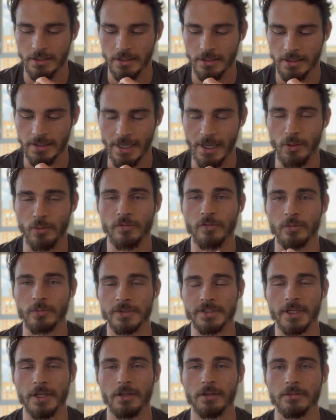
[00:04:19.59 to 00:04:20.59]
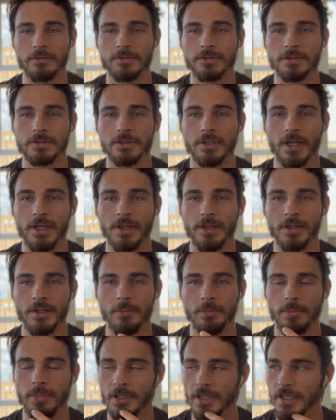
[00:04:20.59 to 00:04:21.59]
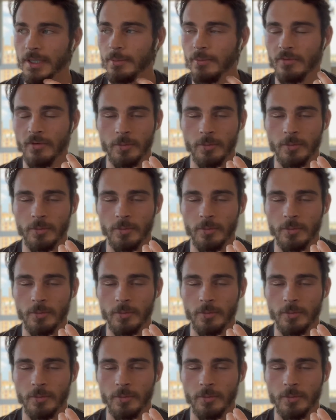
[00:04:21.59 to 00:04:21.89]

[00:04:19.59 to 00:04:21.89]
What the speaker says: account for themselves and they blame